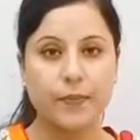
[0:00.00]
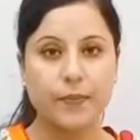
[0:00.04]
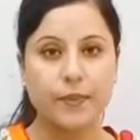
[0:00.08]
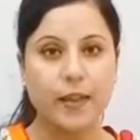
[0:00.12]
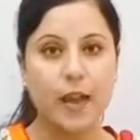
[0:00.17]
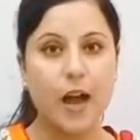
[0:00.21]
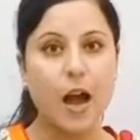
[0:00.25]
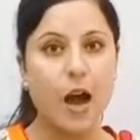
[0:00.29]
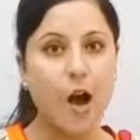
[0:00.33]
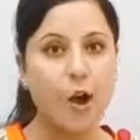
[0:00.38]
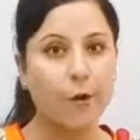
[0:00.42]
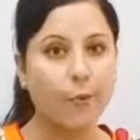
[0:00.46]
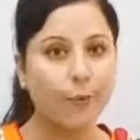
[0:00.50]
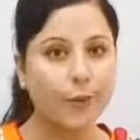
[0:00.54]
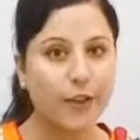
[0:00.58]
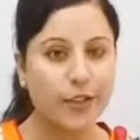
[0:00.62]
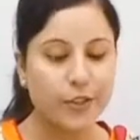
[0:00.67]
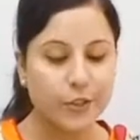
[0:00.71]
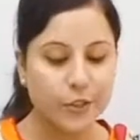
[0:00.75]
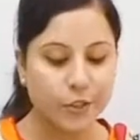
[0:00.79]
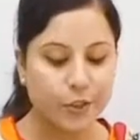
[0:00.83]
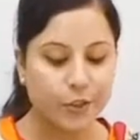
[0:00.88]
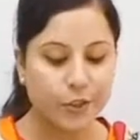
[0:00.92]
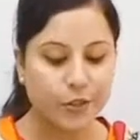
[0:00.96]
How
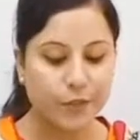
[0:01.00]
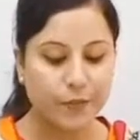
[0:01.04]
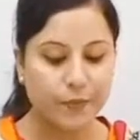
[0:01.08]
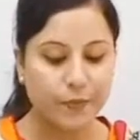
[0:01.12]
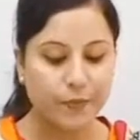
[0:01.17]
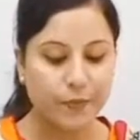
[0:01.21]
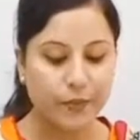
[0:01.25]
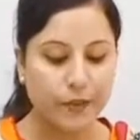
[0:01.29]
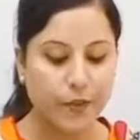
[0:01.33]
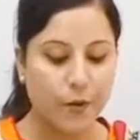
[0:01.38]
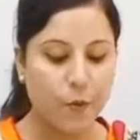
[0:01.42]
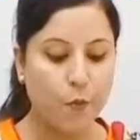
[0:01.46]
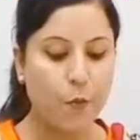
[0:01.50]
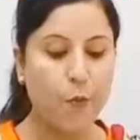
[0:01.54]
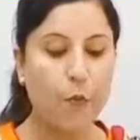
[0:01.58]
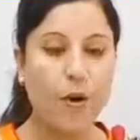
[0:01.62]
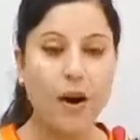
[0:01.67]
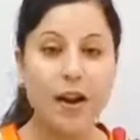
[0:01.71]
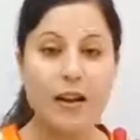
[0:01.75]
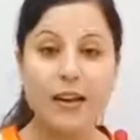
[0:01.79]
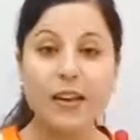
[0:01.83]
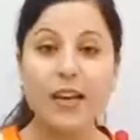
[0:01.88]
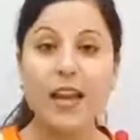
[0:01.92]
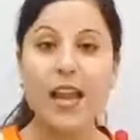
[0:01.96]
much?
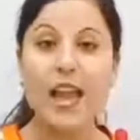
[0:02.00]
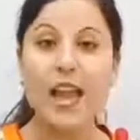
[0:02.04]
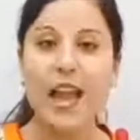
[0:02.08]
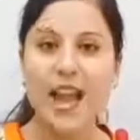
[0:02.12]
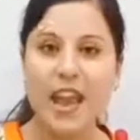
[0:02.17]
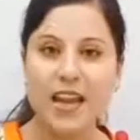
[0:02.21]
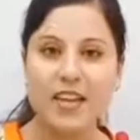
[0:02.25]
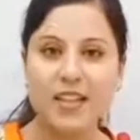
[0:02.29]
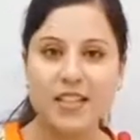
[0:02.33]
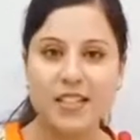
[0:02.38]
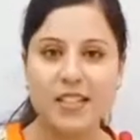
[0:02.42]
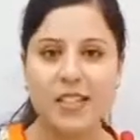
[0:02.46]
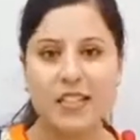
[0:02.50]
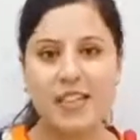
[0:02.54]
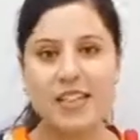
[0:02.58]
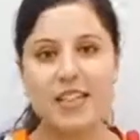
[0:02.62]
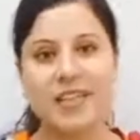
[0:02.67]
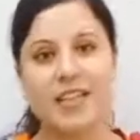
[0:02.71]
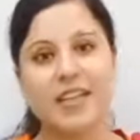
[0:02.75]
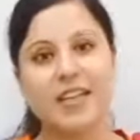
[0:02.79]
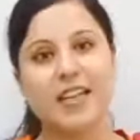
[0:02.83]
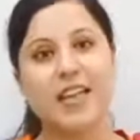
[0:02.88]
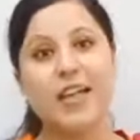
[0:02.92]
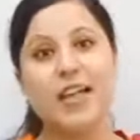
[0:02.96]

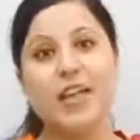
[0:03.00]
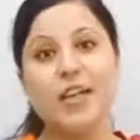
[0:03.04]
180.